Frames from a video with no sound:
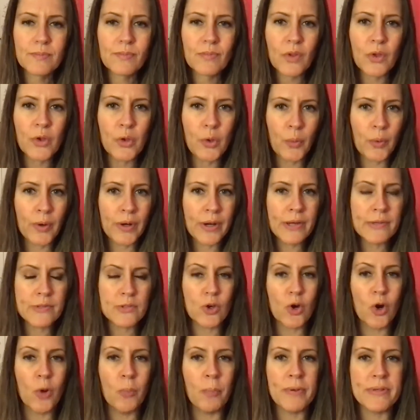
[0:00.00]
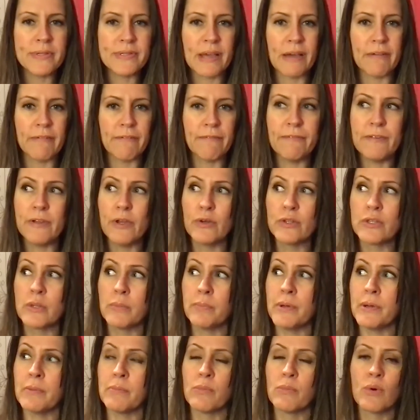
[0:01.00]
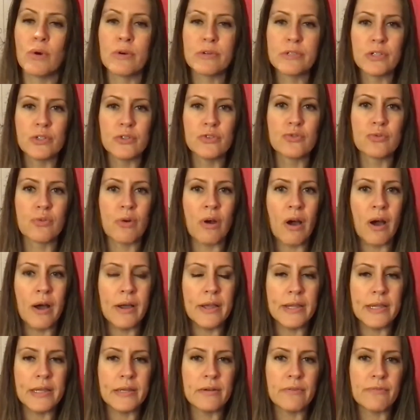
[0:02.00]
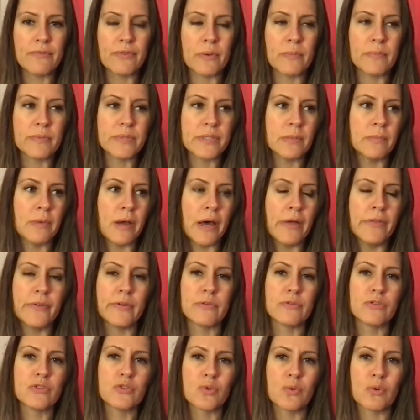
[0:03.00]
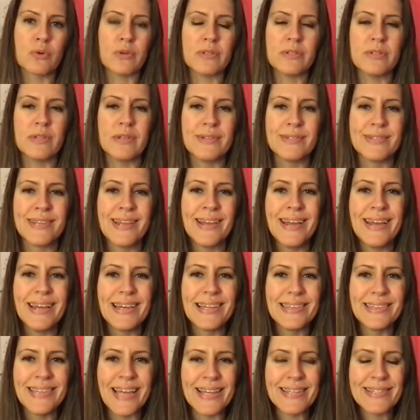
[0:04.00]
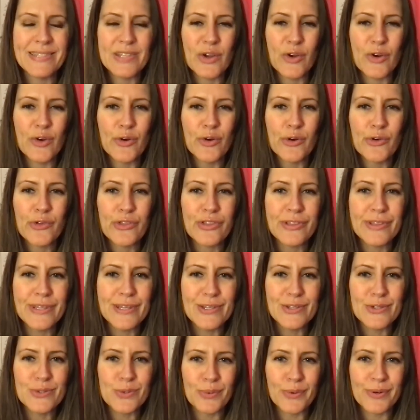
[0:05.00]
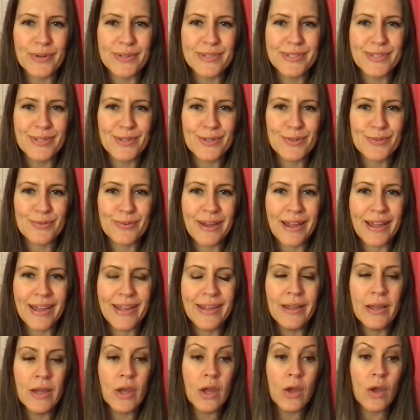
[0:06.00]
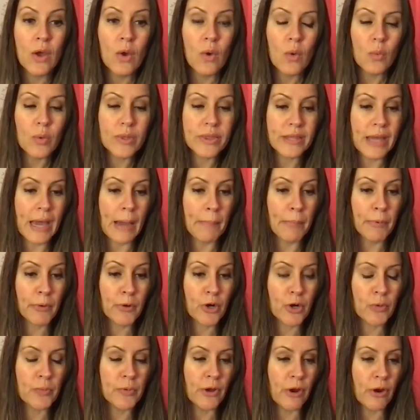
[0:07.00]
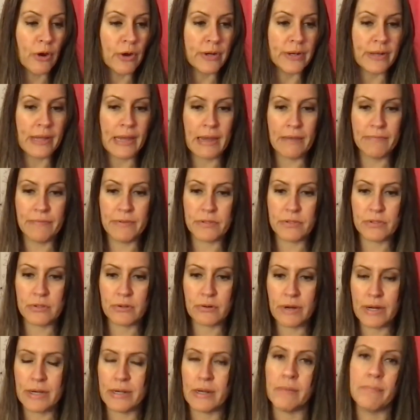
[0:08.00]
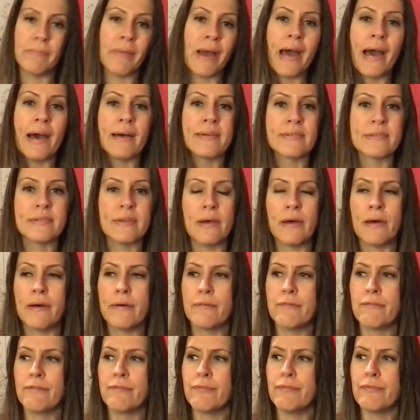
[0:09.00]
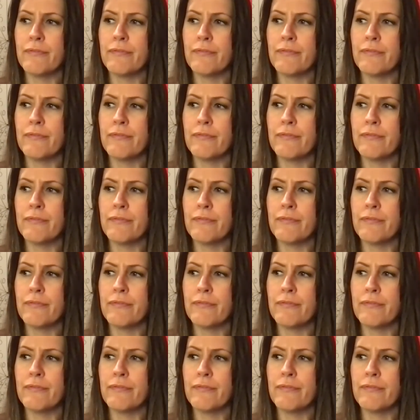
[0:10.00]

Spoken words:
Aquarius opens that field a bit more to draw in from some other sources, less earthly sources, right? With Capricorn, we already have this great amass of